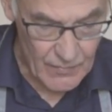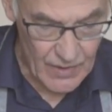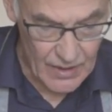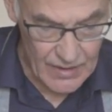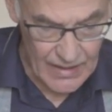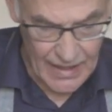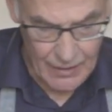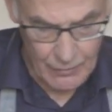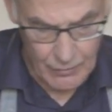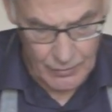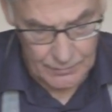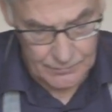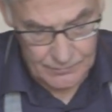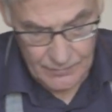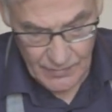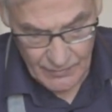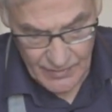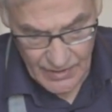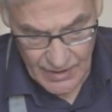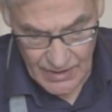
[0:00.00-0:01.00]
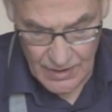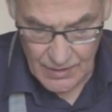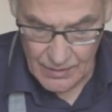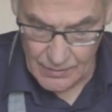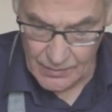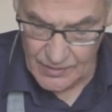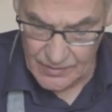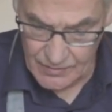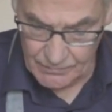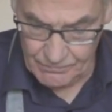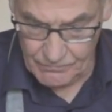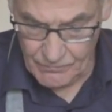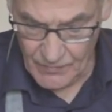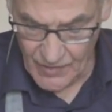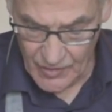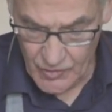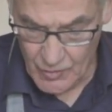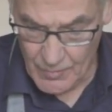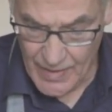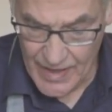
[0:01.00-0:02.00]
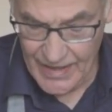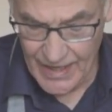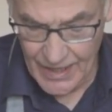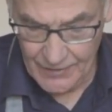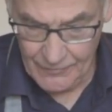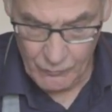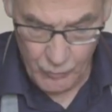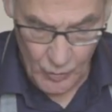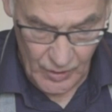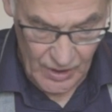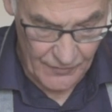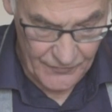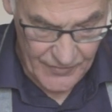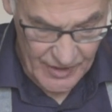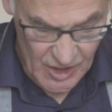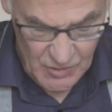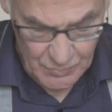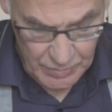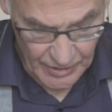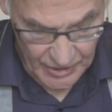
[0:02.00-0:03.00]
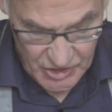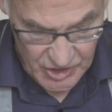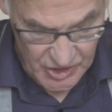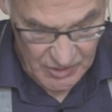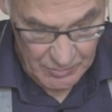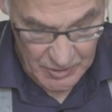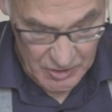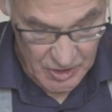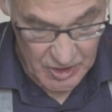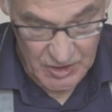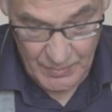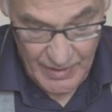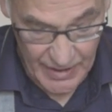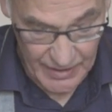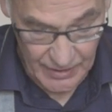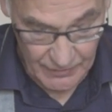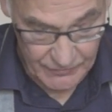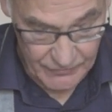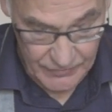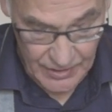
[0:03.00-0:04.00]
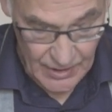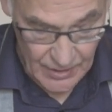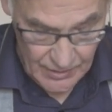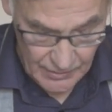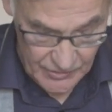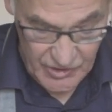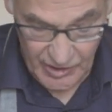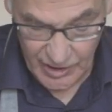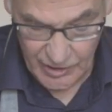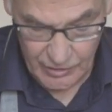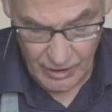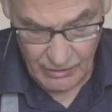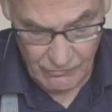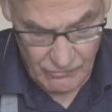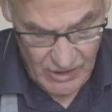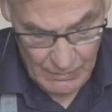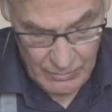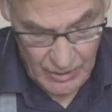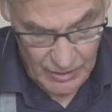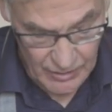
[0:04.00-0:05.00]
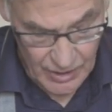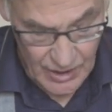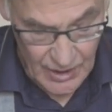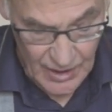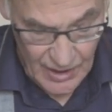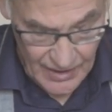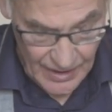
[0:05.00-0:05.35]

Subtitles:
Now you may have one of these brushes which is made of silicone rubber.